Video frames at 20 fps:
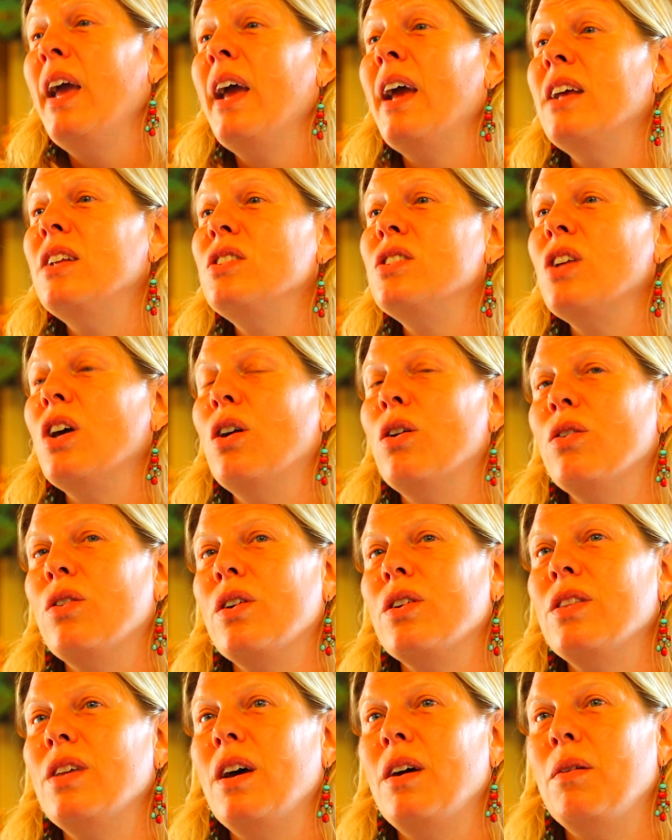And
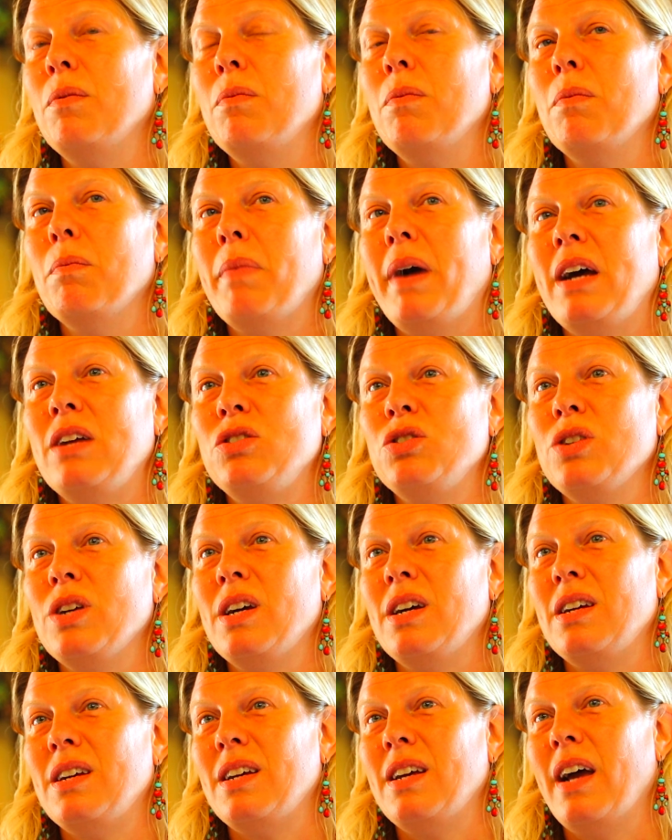so the
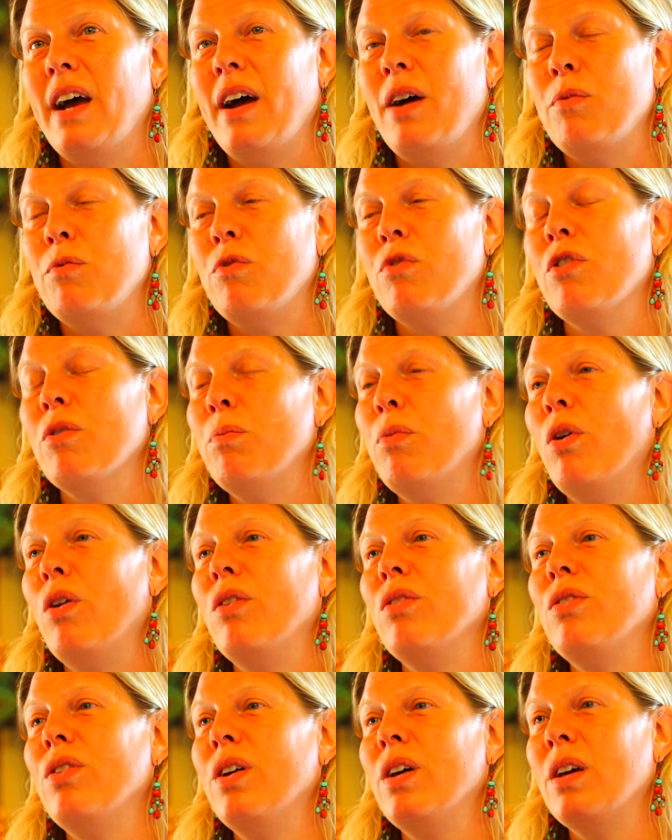mantra for
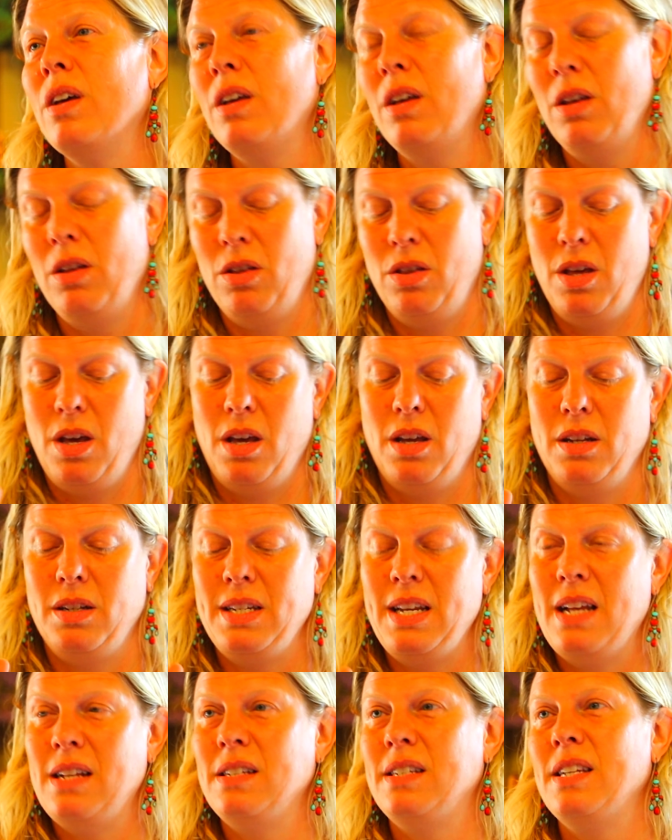both the
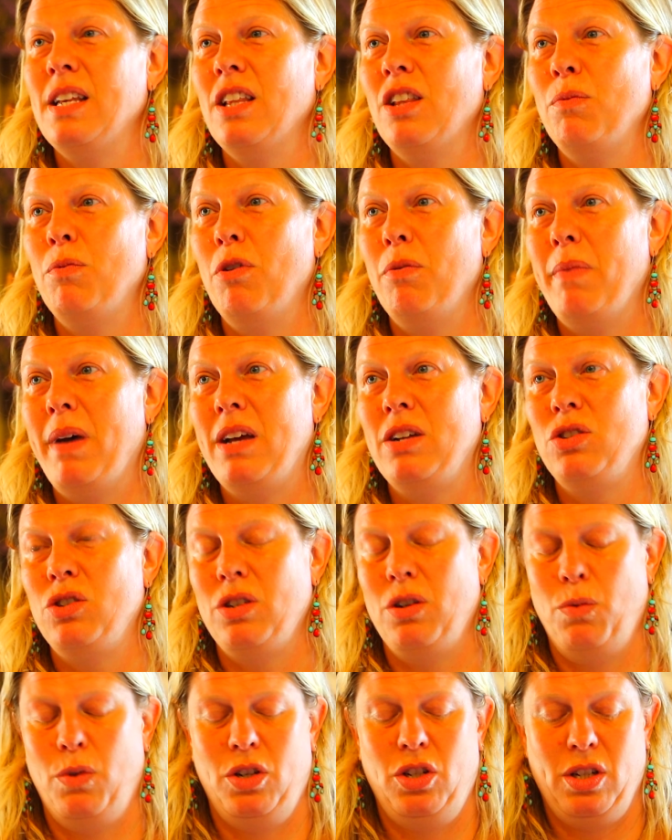10-syllable
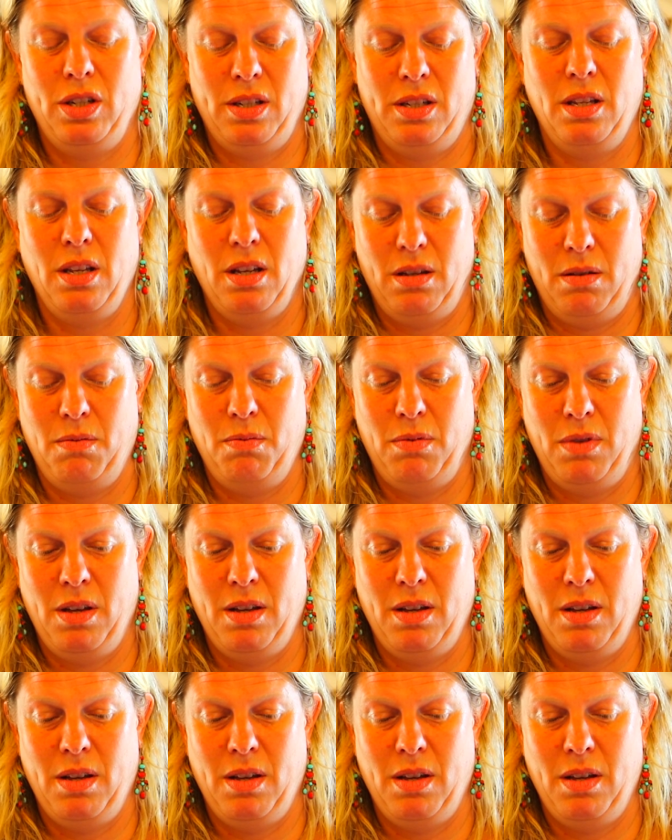mantra, which is the